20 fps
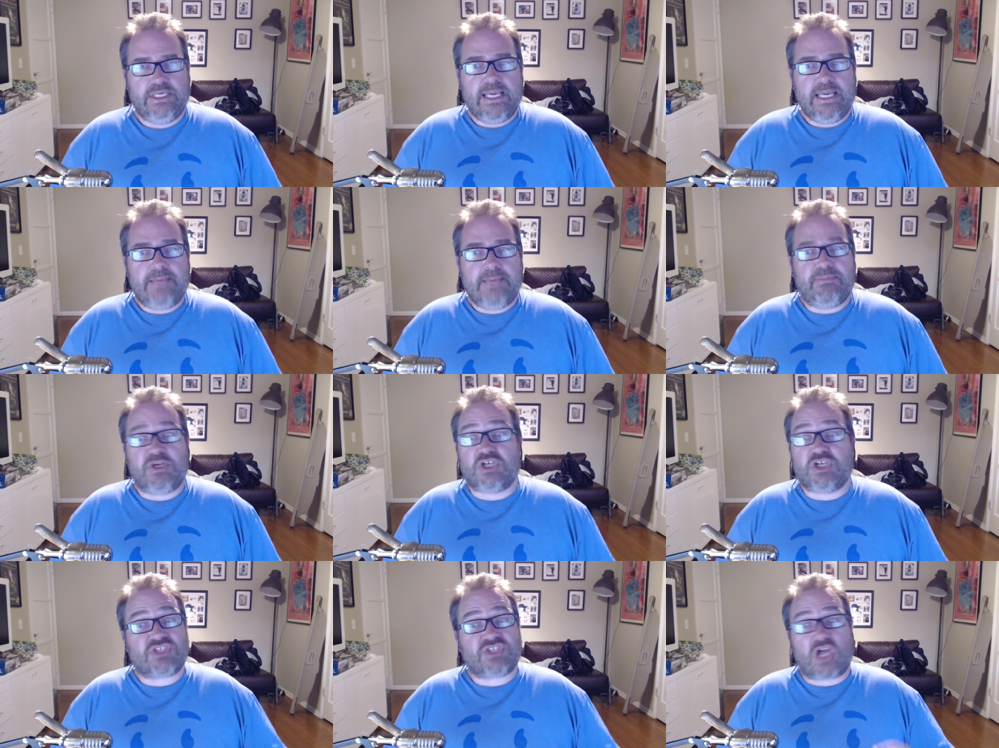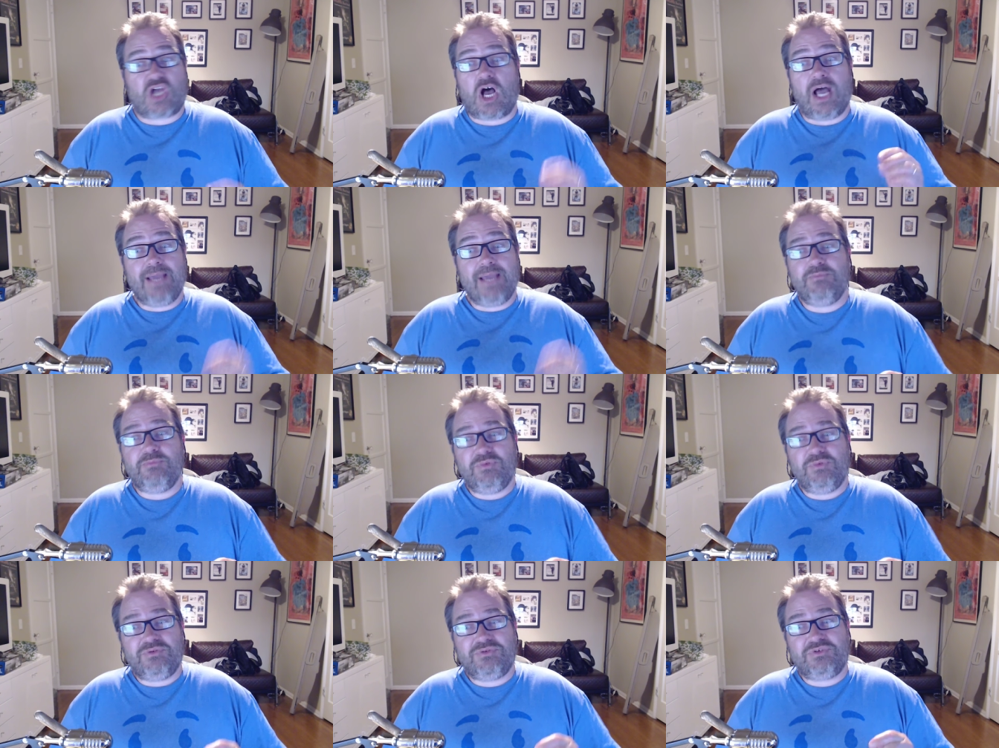Because
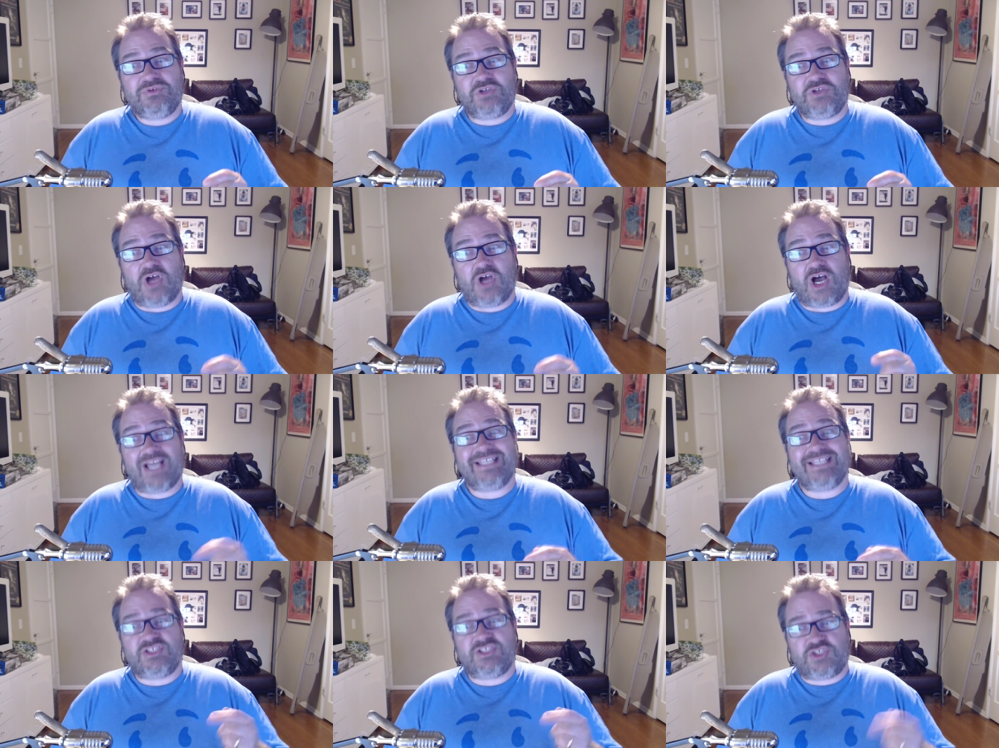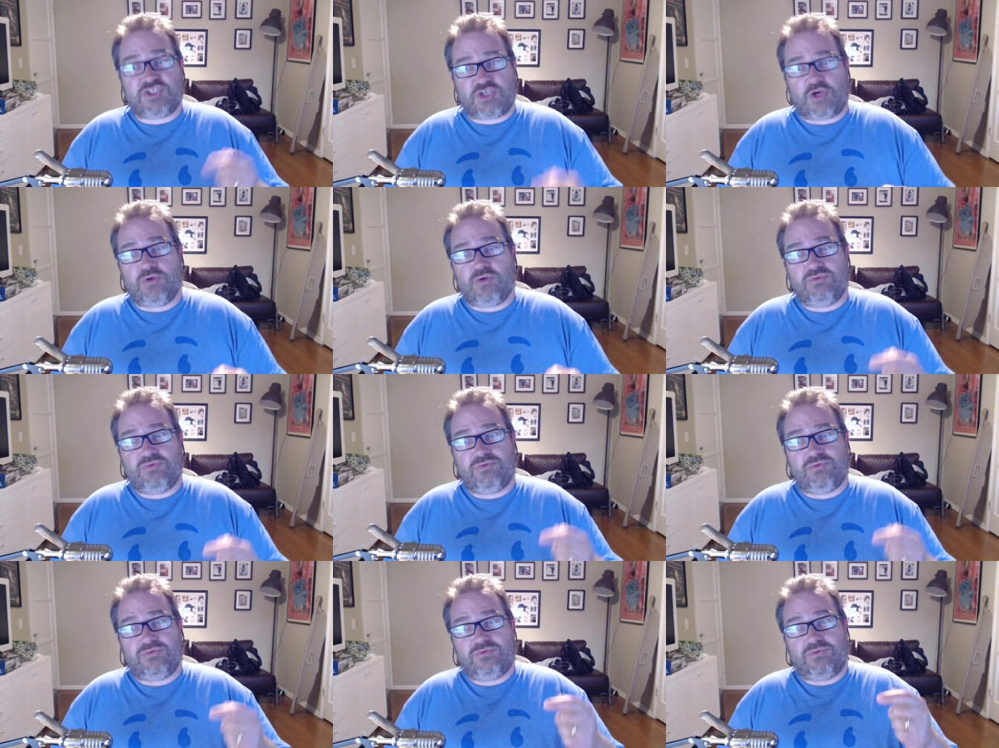I'm I
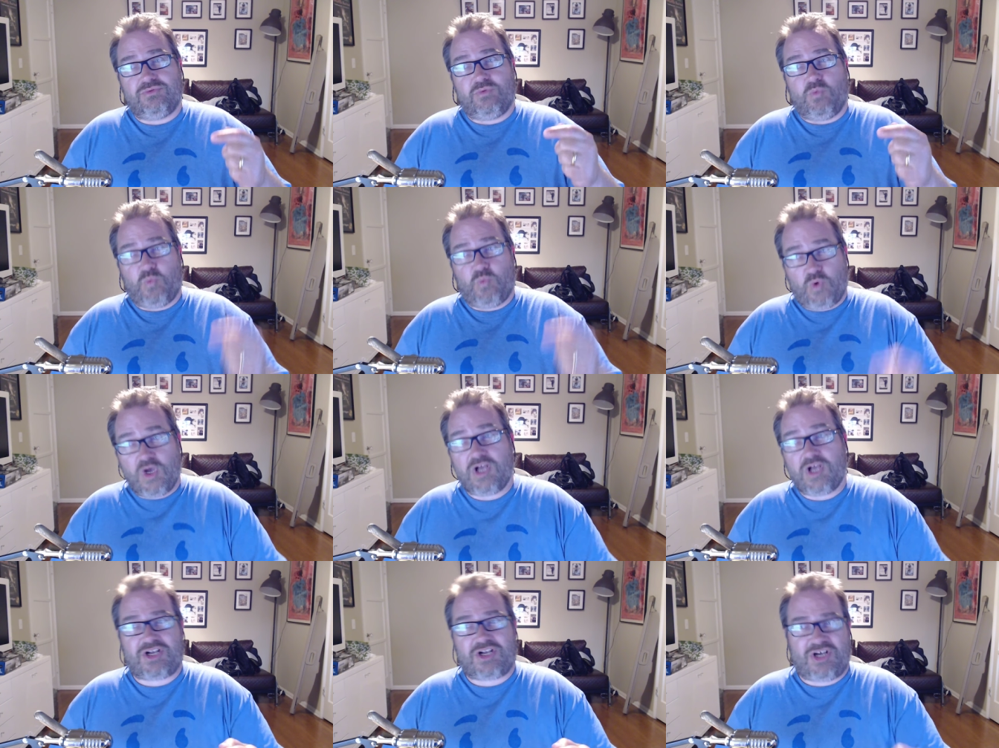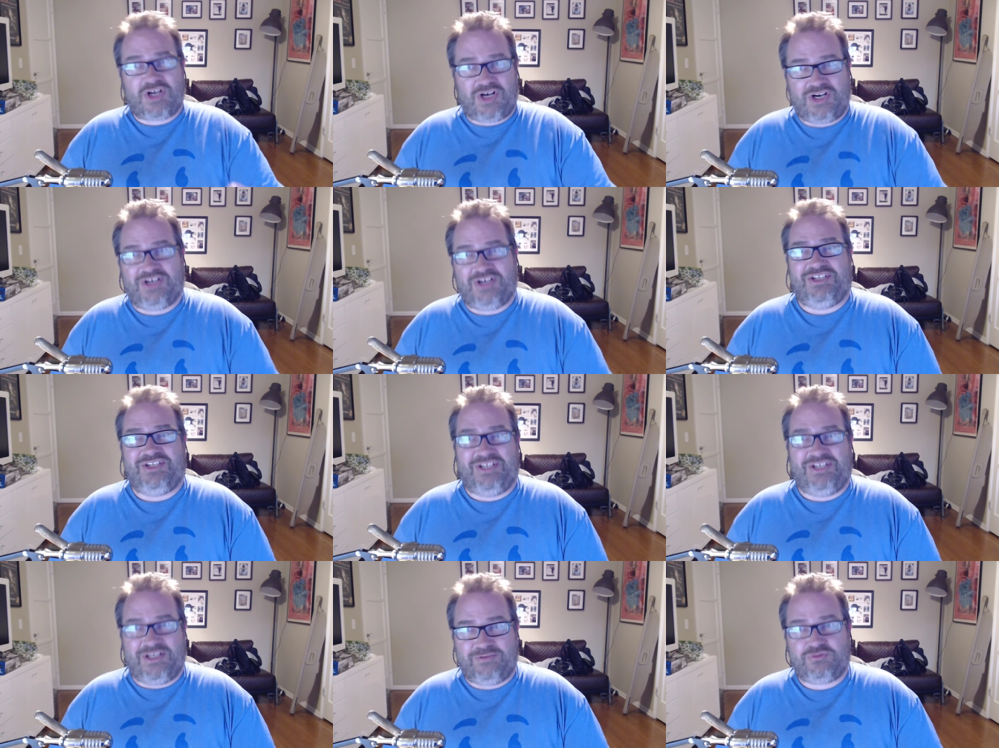don't work hard
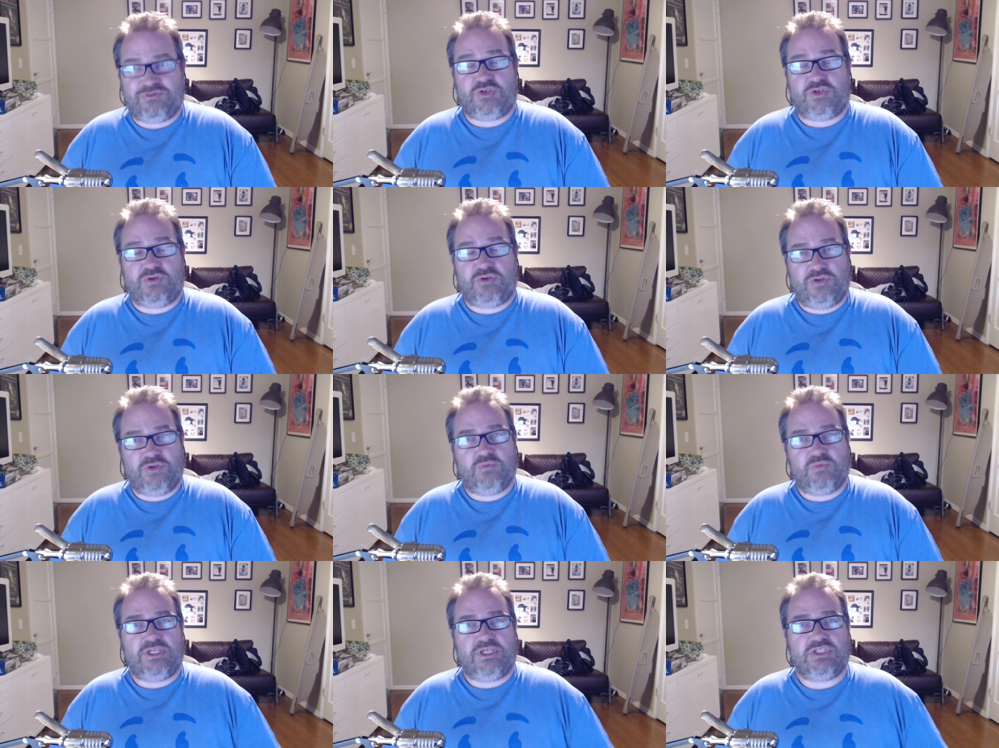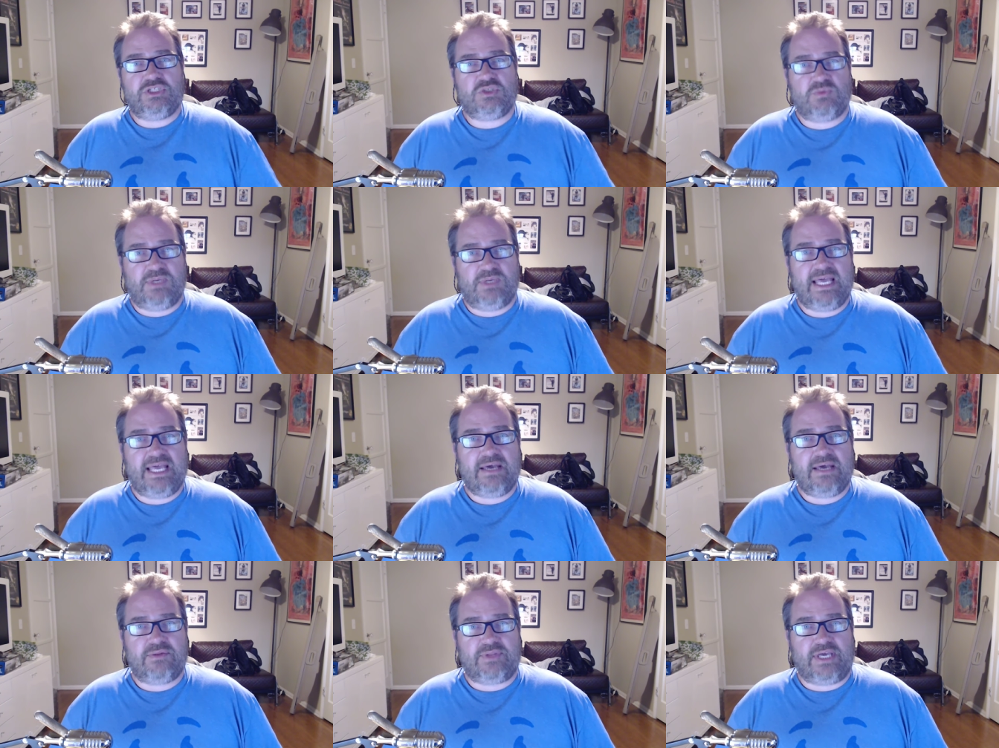enough during the week to
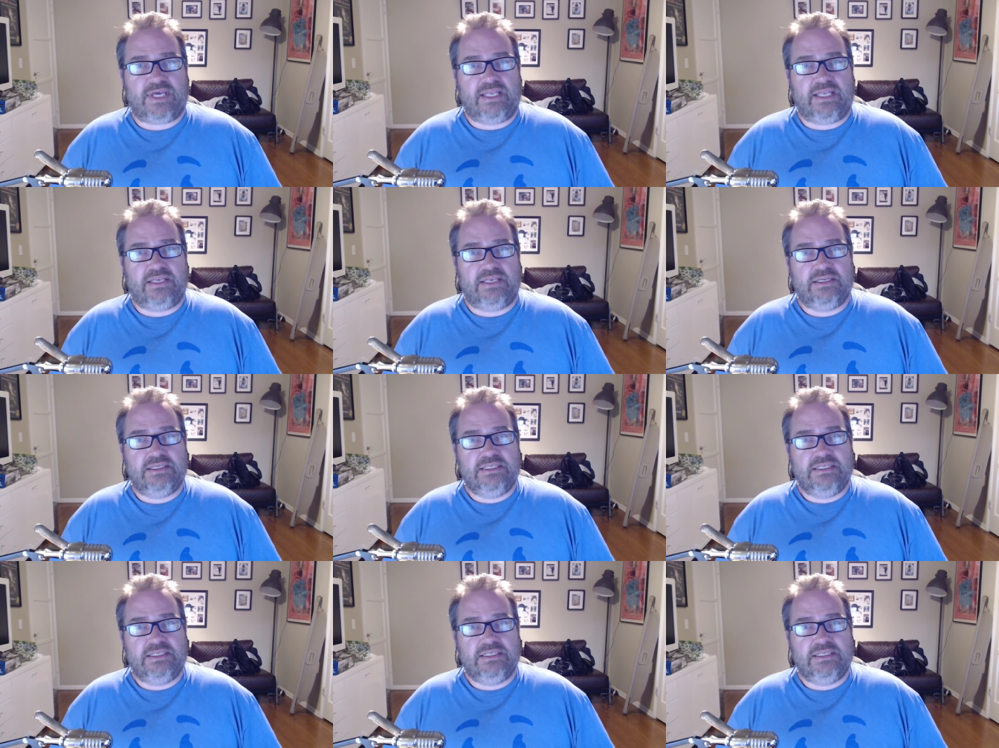allow that.